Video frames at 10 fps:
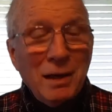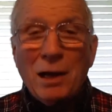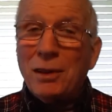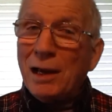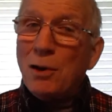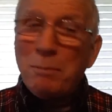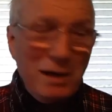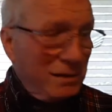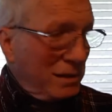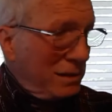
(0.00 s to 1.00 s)
Now, Lego
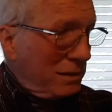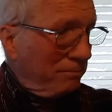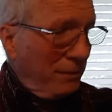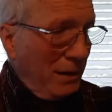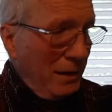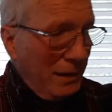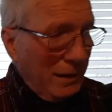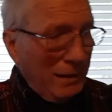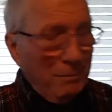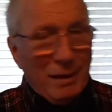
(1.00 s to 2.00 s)
pieces
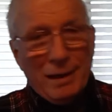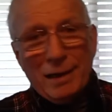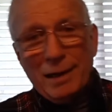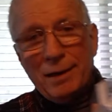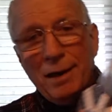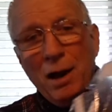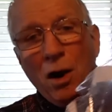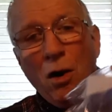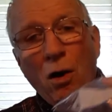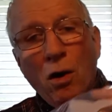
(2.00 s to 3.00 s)
come in
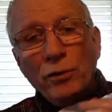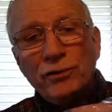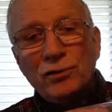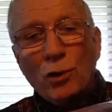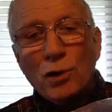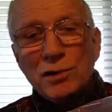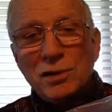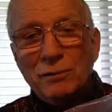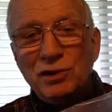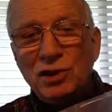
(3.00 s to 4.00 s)
all
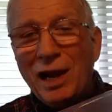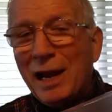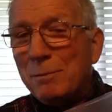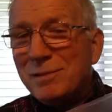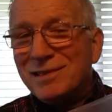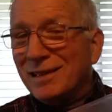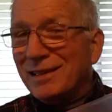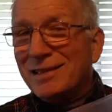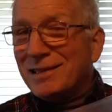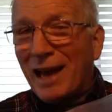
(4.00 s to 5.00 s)
sorts of shapes
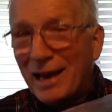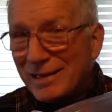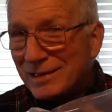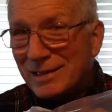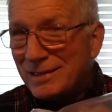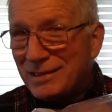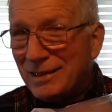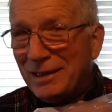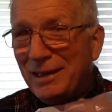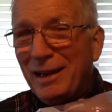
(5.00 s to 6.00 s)
and
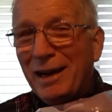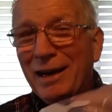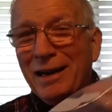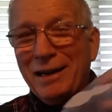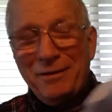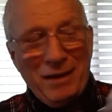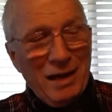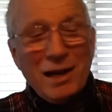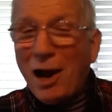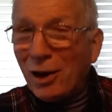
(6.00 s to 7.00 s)
sizes uh,
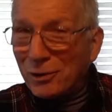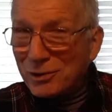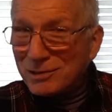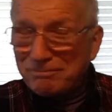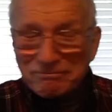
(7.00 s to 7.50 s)
and colors